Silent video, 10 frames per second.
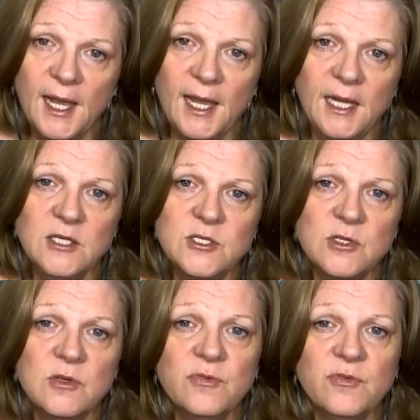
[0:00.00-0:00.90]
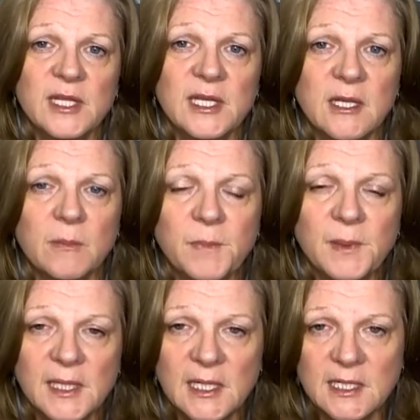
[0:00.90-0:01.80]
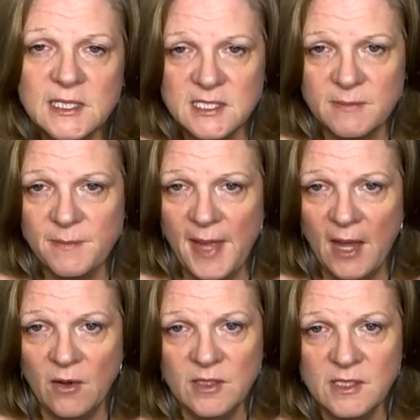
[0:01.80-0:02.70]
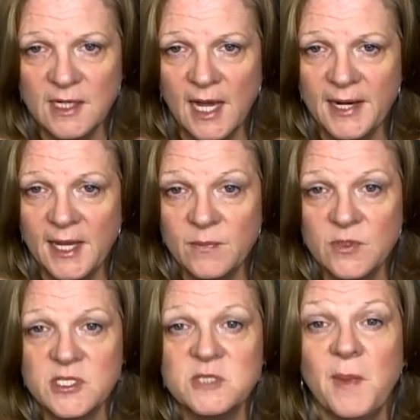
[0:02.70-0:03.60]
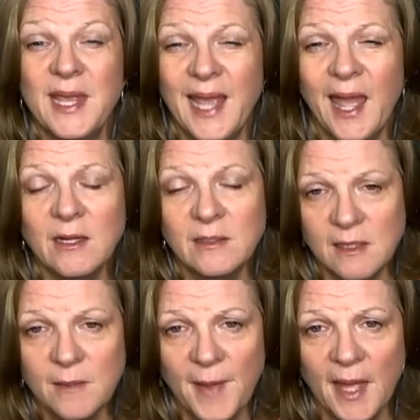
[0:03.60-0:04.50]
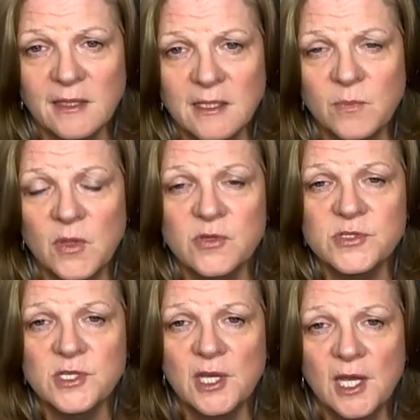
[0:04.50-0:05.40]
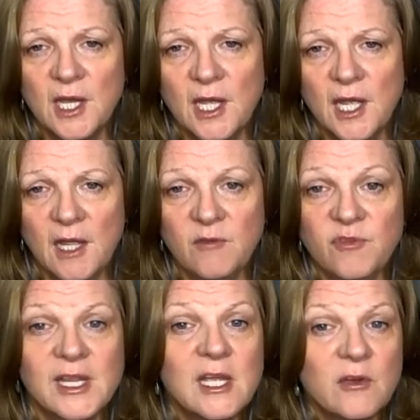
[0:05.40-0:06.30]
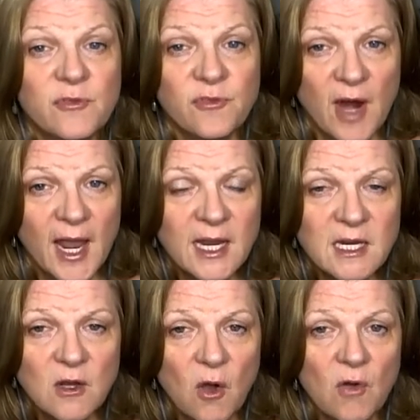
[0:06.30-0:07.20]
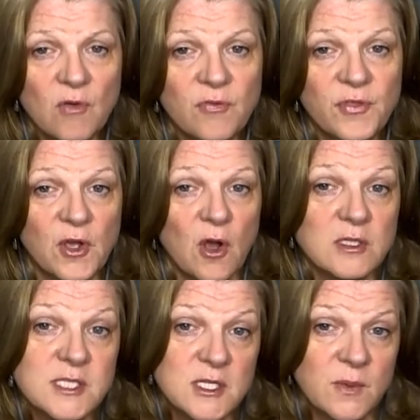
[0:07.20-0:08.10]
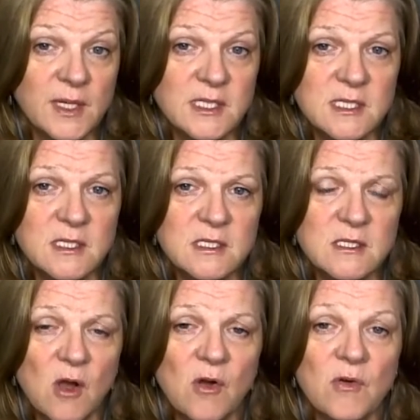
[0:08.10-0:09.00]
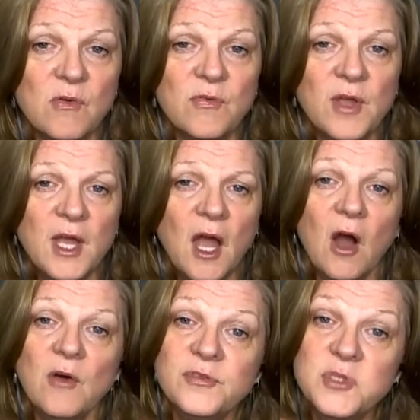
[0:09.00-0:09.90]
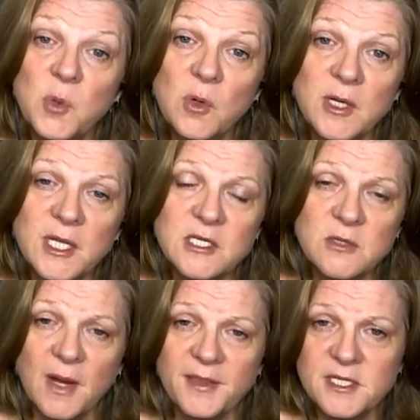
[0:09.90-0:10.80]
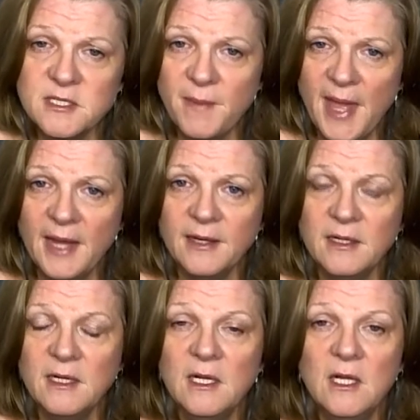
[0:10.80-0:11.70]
into feeling completely disempowered and unable to speak out about the abuse, in feeling afraid of the consequences of talking to others about it,